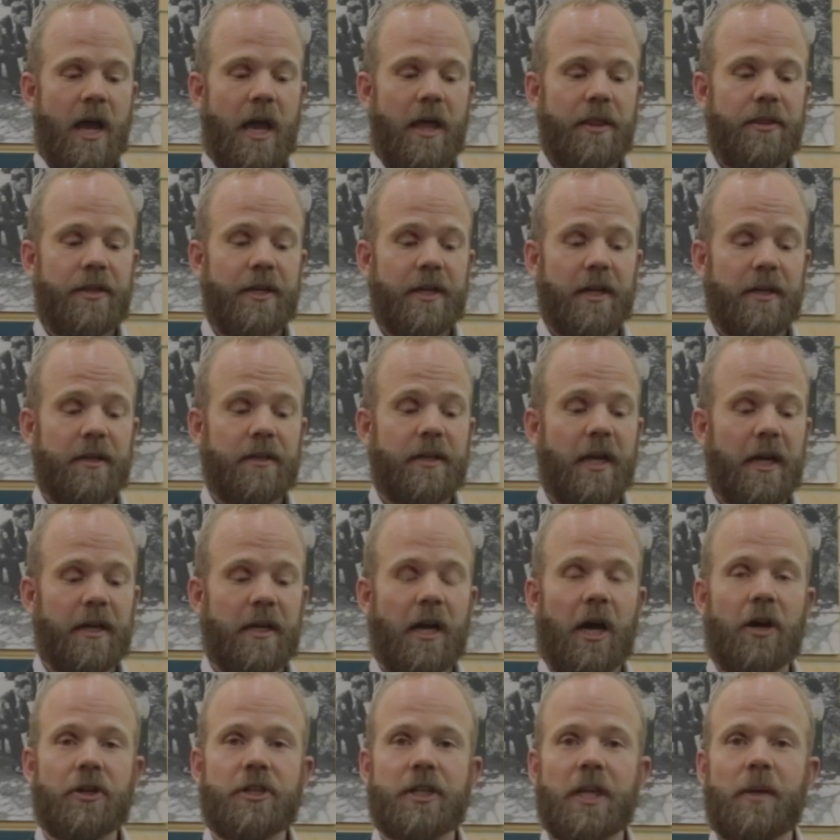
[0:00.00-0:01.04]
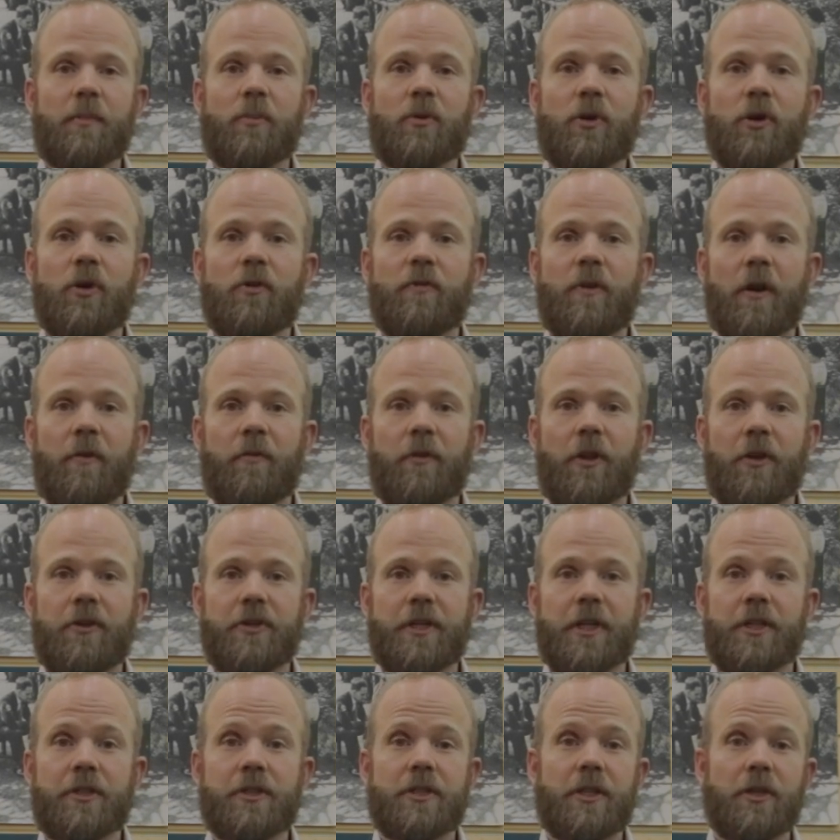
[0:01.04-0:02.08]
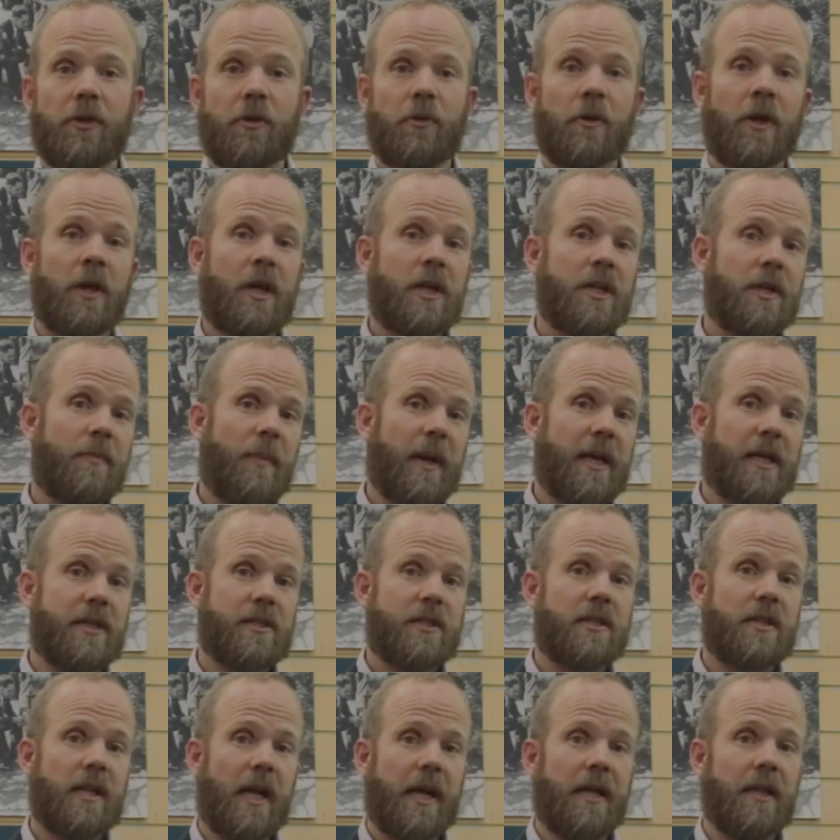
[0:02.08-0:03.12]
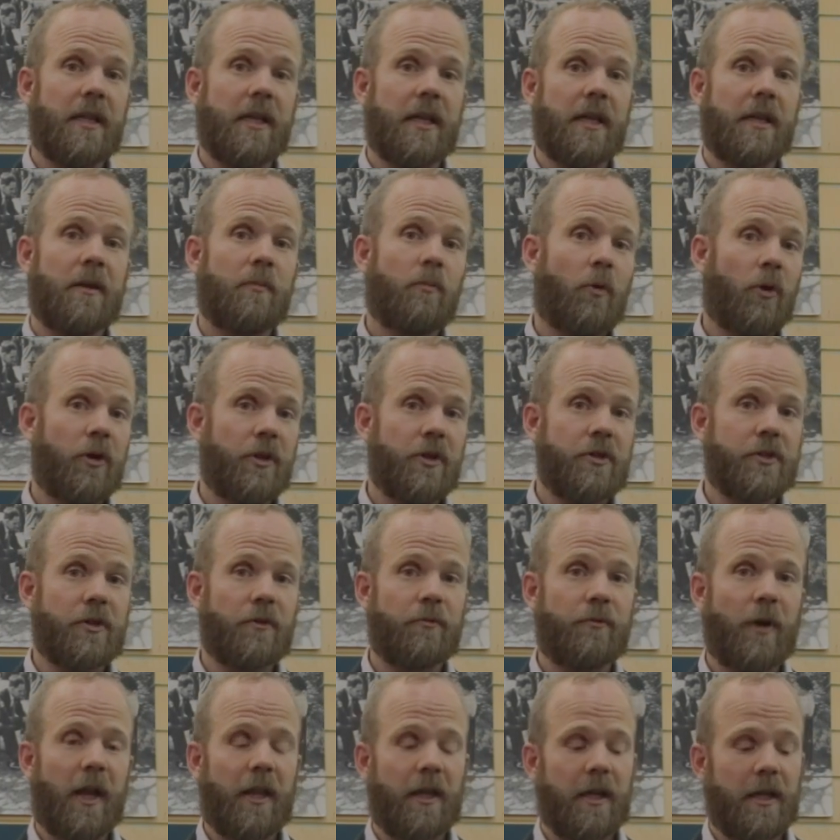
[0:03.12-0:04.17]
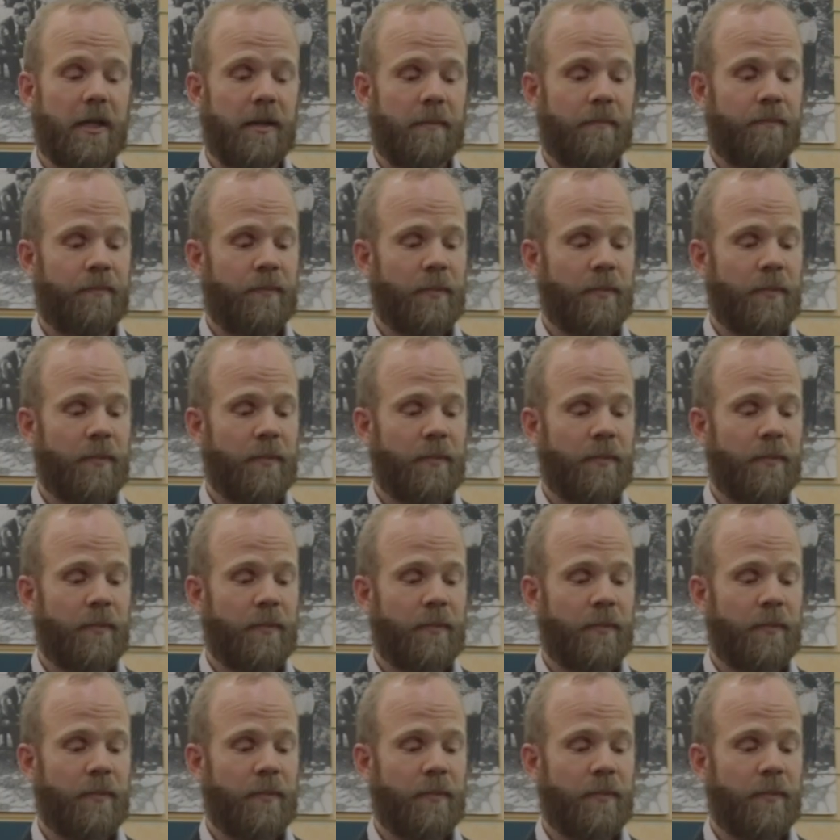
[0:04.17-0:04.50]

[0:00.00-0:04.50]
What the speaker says: and the technology improved over those years too to make it slightly more user-friendly.